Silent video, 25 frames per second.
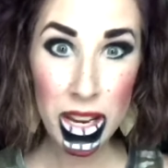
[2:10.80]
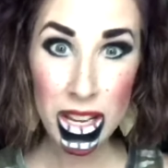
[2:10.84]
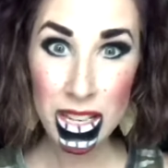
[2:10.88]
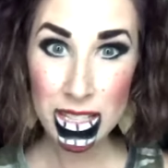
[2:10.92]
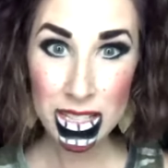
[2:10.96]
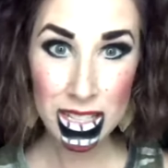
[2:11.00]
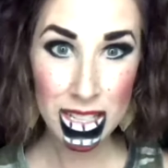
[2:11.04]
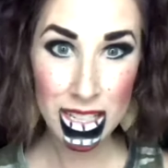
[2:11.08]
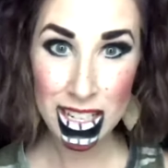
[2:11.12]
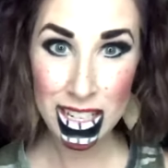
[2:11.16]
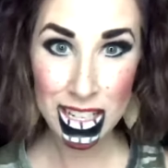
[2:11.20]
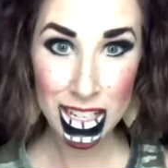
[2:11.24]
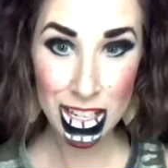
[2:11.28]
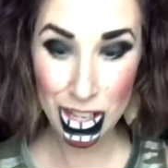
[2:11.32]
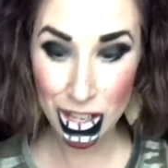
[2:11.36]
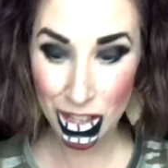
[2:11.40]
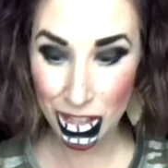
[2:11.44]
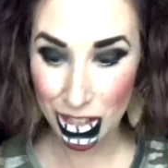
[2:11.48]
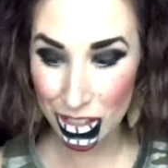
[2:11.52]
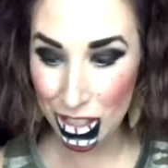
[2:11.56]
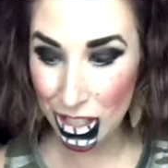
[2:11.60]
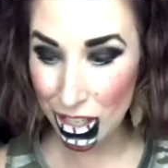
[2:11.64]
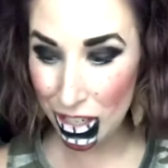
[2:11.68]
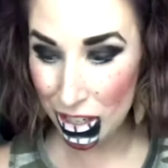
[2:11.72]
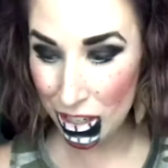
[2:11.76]
easy
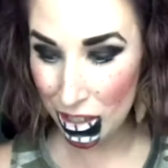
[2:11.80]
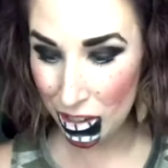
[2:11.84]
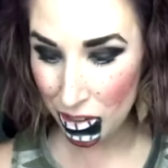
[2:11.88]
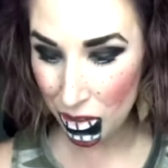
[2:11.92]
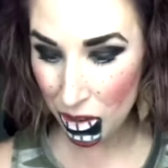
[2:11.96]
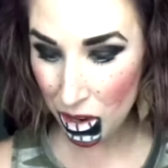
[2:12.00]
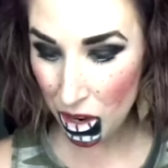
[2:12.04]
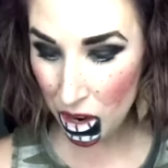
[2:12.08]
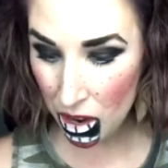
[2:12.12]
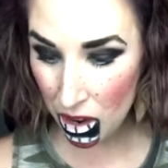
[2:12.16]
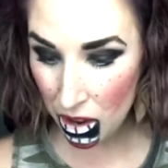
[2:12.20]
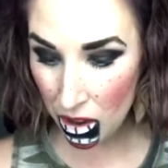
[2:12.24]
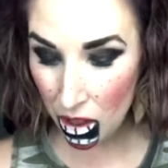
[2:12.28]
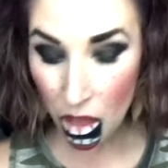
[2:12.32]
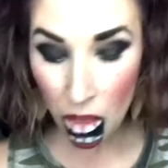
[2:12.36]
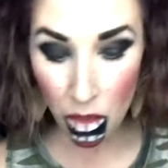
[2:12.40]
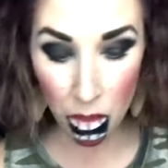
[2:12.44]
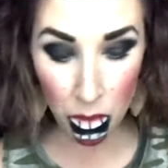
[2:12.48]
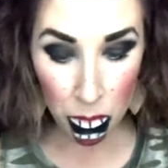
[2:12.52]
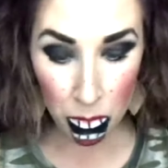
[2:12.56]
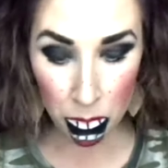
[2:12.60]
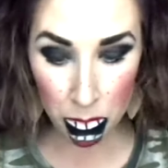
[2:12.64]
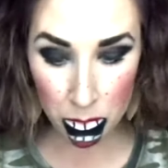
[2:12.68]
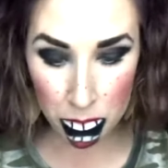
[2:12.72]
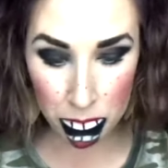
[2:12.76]
to, to do.
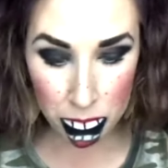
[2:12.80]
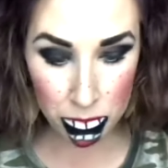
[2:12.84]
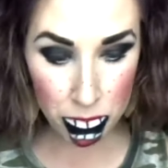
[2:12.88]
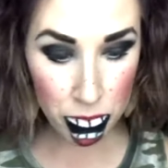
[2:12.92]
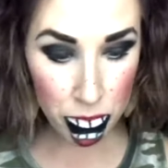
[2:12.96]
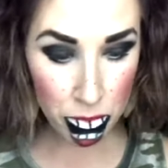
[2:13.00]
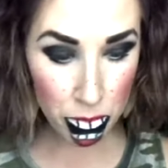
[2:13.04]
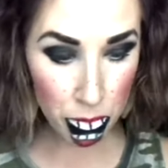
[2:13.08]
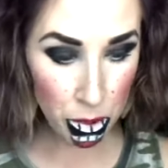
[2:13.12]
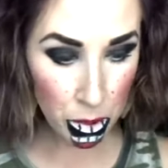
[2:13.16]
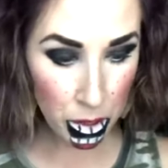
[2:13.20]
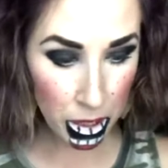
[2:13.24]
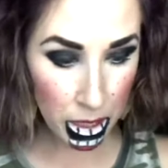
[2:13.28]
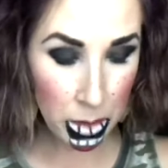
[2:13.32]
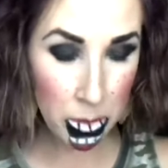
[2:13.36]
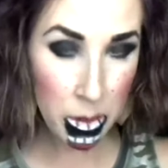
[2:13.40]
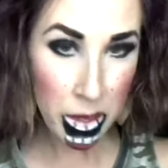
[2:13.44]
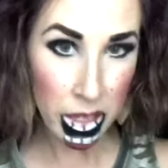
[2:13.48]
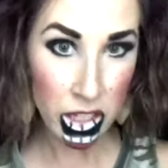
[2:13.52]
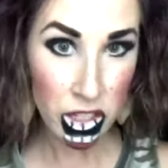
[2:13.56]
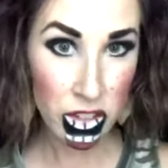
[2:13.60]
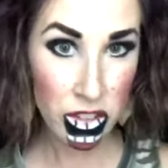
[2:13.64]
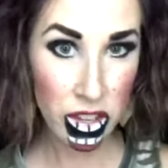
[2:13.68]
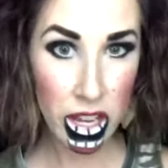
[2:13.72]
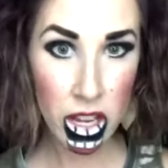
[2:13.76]
Pretty
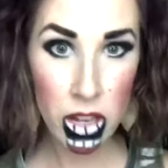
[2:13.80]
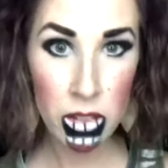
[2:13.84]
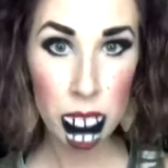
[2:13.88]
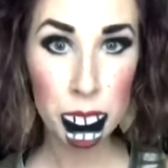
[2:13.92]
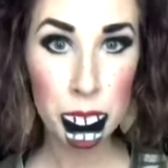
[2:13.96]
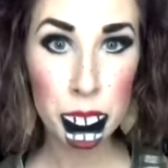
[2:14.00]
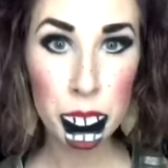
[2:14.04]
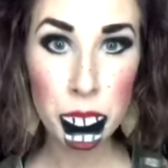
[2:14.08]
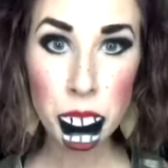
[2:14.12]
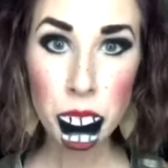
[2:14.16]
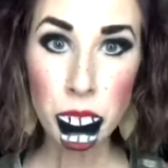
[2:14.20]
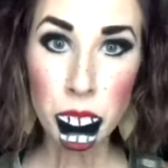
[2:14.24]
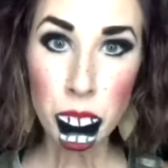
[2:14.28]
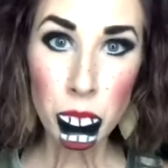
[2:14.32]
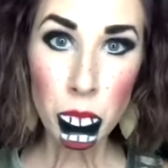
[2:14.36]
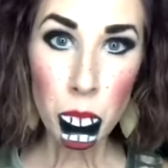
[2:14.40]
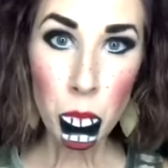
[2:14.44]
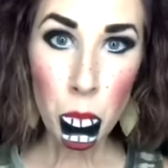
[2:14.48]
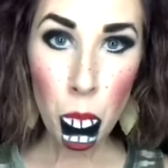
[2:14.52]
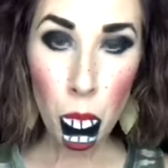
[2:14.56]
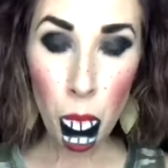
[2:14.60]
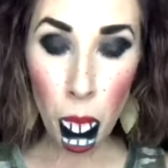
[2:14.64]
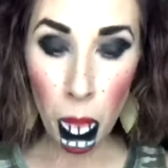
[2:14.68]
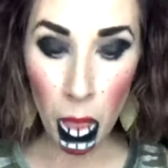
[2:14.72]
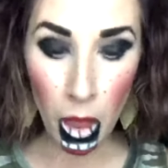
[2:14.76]
much, like,
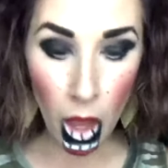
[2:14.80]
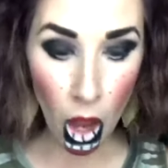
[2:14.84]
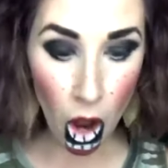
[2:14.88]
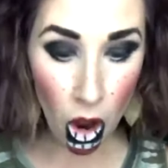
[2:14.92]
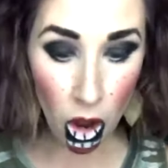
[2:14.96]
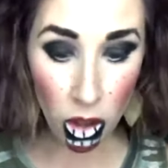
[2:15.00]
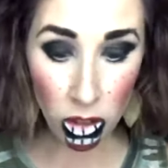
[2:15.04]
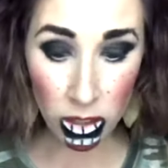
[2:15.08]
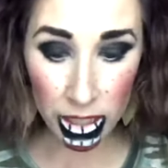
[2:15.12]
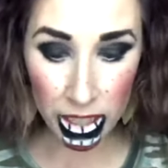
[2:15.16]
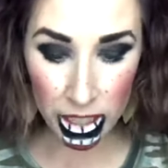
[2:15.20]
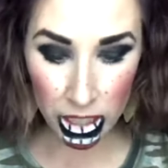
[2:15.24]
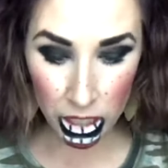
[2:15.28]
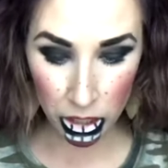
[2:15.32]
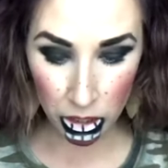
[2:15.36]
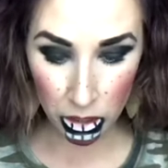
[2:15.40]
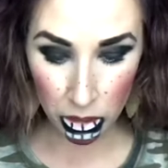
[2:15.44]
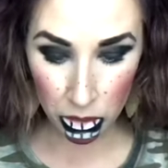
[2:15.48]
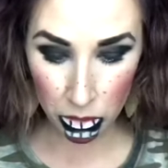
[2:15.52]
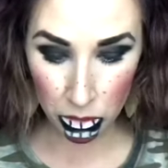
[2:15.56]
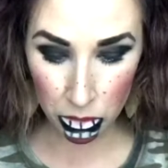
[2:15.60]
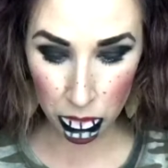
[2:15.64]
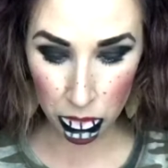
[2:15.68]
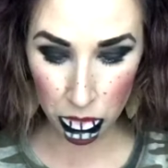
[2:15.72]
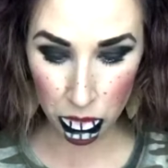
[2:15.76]
all I
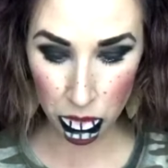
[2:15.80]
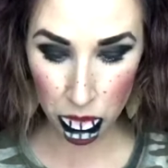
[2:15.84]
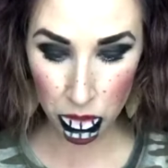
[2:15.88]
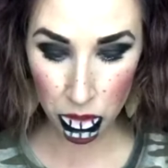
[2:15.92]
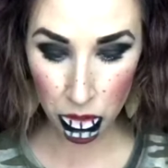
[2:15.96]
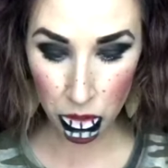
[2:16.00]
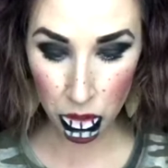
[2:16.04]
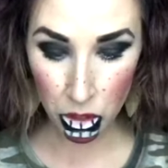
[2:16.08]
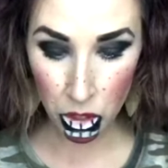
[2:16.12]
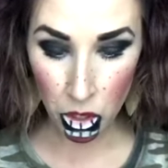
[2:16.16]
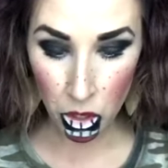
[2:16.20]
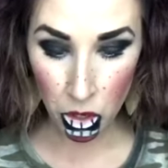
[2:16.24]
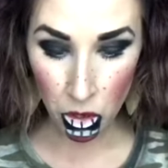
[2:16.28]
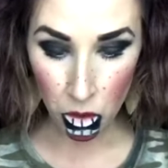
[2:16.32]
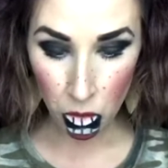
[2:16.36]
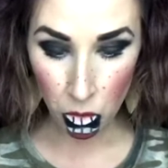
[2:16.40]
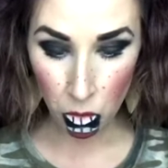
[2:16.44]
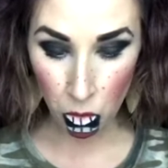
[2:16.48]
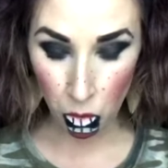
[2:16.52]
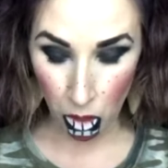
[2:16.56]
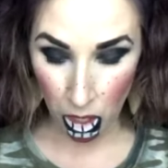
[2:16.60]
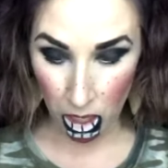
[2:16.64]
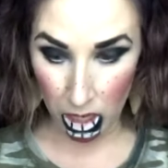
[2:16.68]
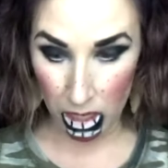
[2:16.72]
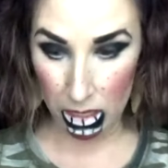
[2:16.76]
used
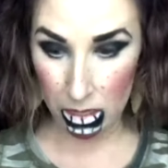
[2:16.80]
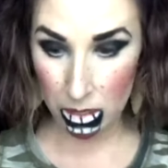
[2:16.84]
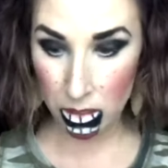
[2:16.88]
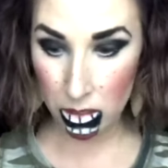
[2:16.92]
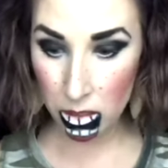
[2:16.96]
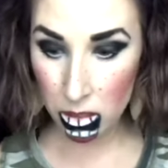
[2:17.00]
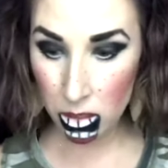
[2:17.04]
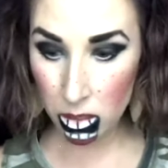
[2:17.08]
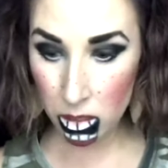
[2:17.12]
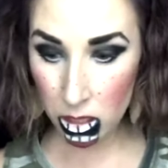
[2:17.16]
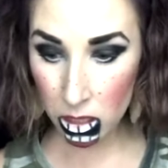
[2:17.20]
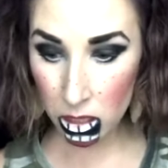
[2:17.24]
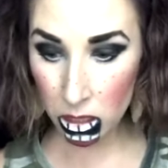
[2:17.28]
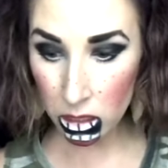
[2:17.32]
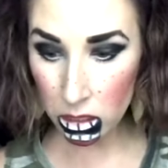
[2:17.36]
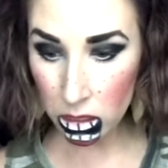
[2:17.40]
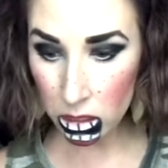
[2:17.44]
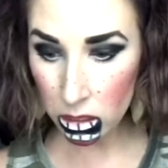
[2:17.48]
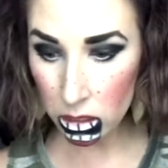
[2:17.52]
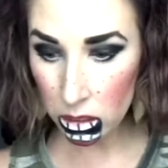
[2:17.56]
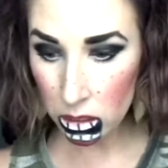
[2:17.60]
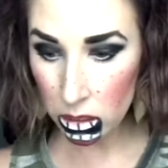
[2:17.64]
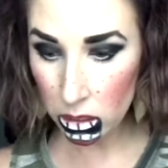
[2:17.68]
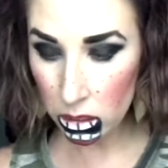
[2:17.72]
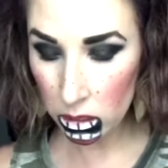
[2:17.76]
was,
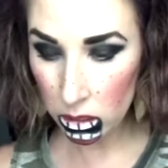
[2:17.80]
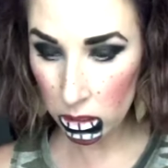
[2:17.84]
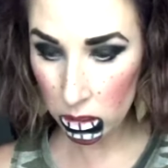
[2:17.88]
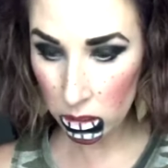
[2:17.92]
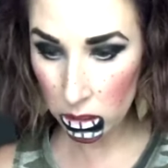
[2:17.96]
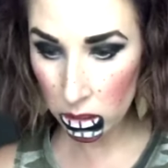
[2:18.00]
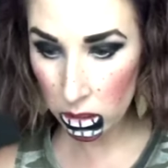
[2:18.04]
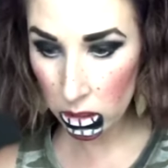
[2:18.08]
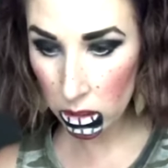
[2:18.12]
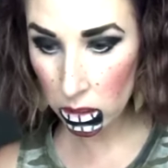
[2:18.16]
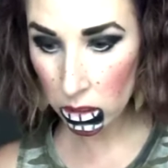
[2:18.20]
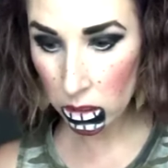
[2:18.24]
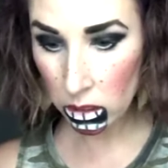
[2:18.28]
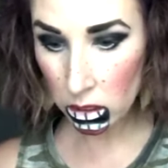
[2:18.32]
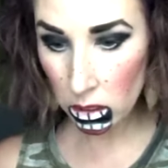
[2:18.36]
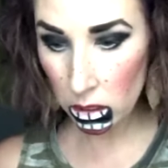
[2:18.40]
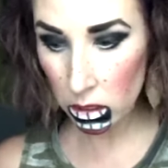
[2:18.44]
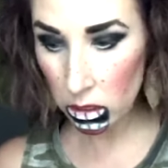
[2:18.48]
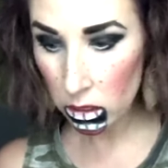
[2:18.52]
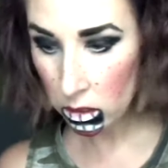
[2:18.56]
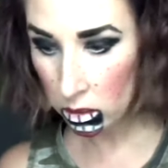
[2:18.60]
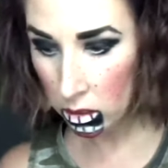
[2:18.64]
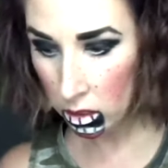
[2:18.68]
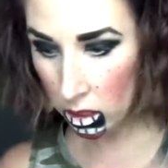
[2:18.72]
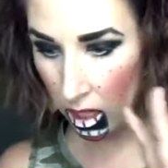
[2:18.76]

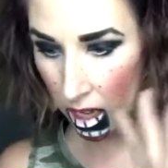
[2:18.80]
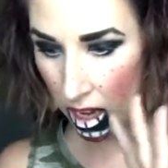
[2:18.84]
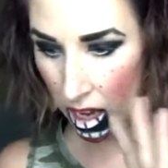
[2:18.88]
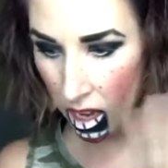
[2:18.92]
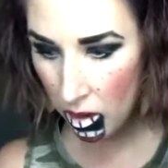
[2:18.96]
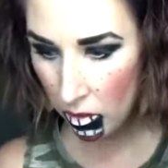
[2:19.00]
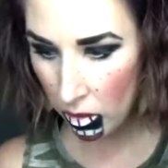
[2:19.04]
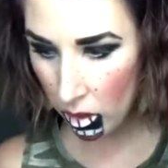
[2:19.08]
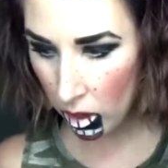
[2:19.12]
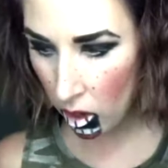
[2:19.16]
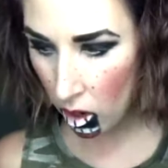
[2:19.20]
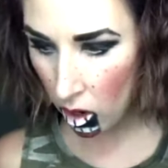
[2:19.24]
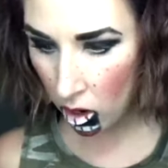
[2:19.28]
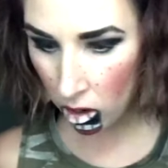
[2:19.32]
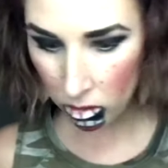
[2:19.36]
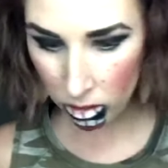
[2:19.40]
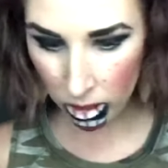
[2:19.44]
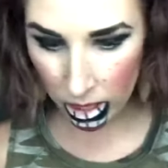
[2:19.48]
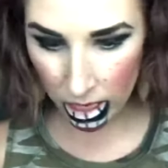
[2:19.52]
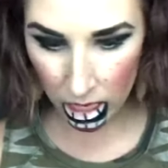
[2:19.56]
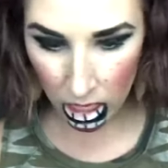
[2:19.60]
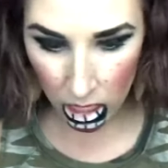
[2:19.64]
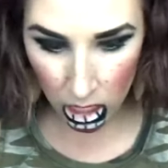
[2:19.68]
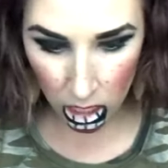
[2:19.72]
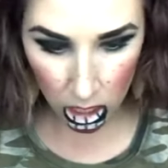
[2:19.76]
I have it all
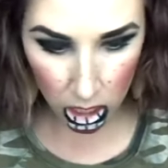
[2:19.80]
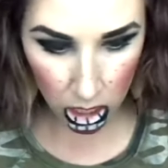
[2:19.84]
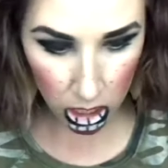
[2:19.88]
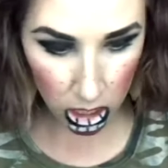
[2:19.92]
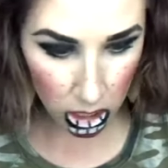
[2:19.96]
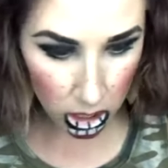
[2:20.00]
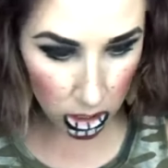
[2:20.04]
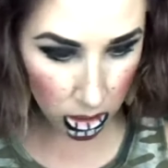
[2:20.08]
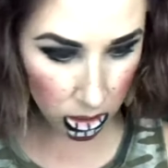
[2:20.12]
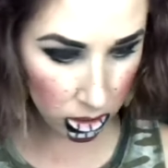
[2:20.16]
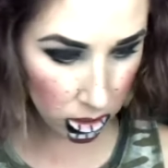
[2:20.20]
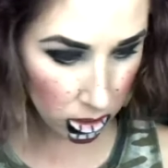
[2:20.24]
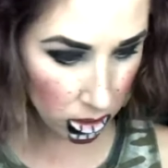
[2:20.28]
right here,